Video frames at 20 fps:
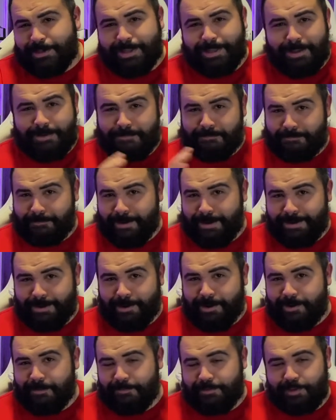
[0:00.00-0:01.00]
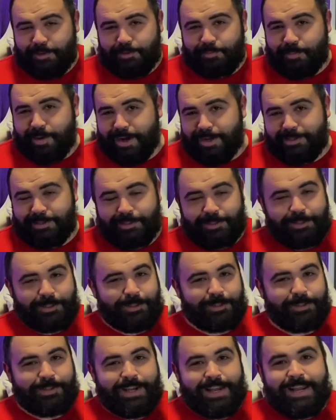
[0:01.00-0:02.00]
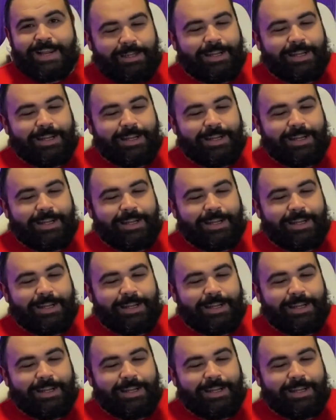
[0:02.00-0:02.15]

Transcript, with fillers: and they fight off these monsters.